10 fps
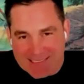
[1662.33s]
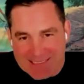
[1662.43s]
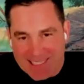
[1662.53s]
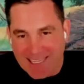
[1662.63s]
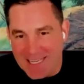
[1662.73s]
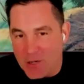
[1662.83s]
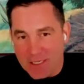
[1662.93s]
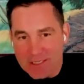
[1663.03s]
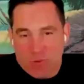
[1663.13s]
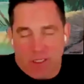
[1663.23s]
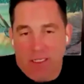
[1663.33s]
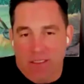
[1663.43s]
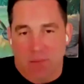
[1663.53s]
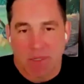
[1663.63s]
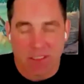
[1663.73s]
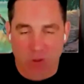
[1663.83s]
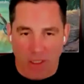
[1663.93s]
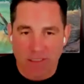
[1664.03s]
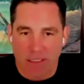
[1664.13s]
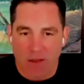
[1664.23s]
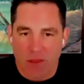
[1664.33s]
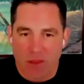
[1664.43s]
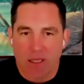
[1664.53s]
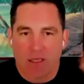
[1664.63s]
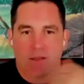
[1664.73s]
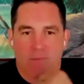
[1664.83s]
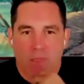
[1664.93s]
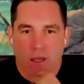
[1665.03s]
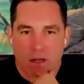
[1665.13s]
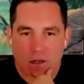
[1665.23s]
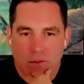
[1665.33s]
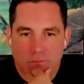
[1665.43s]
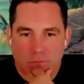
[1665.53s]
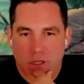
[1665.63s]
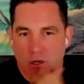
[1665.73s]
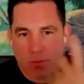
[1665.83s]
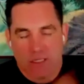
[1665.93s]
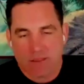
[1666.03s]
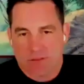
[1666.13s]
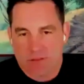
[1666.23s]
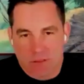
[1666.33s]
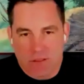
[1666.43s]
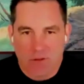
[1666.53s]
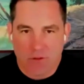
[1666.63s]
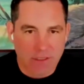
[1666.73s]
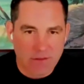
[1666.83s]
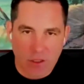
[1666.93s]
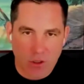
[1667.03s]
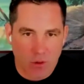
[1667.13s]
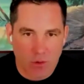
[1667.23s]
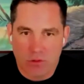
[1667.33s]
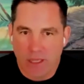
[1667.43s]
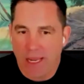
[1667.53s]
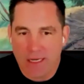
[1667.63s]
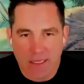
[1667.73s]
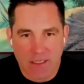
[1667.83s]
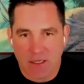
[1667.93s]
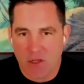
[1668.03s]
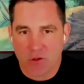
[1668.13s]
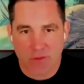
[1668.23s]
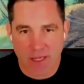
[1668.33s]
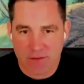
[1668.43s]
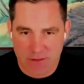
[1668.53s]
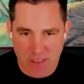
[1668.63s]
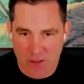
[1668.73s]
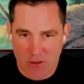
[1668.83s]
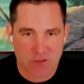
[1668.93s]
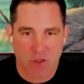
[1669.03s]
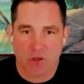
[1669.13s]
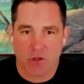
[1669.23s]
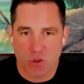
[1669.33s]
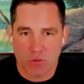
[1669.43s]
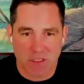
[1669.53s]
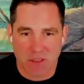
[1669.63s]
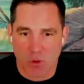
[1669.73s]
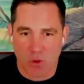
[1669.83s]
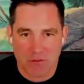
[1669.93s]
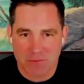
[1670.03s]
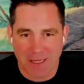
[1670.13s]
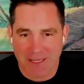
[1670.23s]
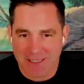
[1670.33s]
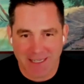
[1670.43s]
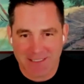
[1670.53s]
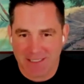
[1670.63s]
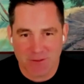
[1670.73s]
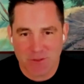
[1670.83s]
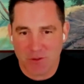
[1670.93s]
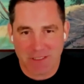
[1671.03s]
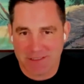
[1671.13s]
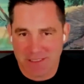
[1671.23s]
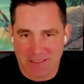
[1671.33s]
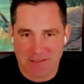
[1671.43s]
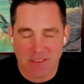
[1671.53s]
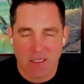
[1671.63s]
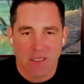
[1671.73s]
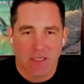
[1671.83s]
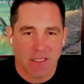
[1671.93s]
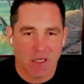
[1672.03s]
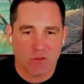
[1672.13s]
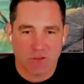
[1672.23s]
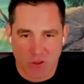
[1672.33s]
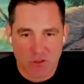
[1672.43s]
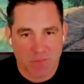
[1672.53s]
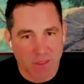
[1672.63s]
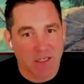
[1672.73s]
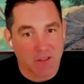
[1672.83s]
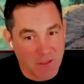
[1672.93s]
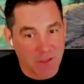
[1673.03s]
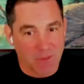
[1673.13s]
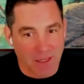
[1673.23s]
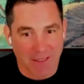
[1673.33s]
it's you know it is what it is i mean it's crazy to think uh, you know but it's there is no eighty, hundred thousand dollar starter homes anymore. Like it, those don't exist. You know, so and you're spending. home